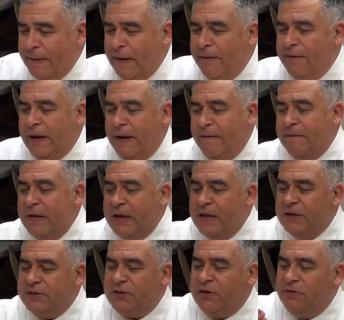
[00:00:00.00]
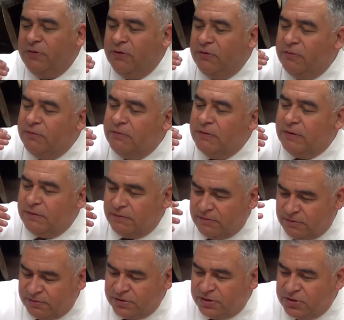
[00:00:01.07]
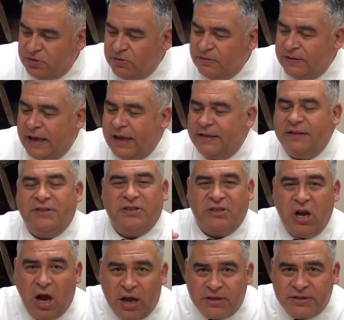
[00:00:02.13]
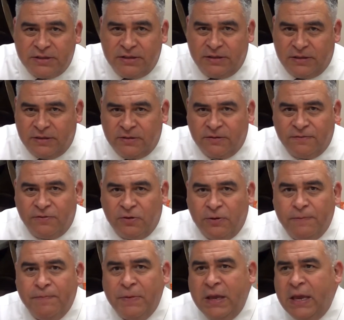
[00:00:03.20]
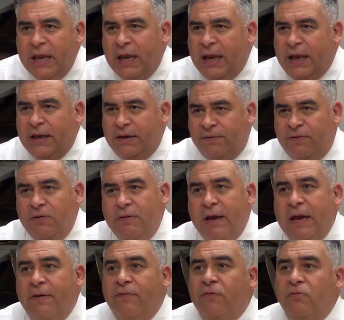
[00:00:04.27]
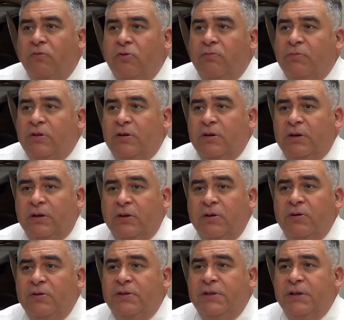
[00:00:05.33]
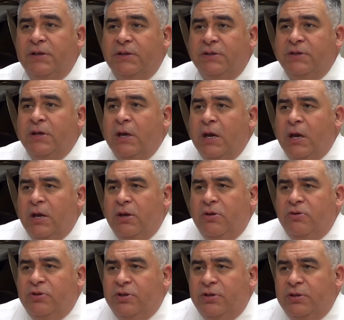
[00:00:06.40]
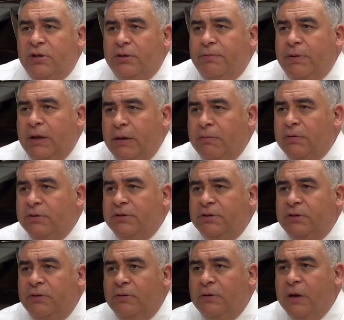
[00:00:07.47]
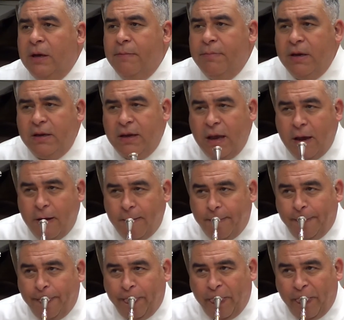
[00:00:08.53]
Okay, so you learn to tune that. It's a consonant interval, and if you have a room with good acoustics, you should be able to pick out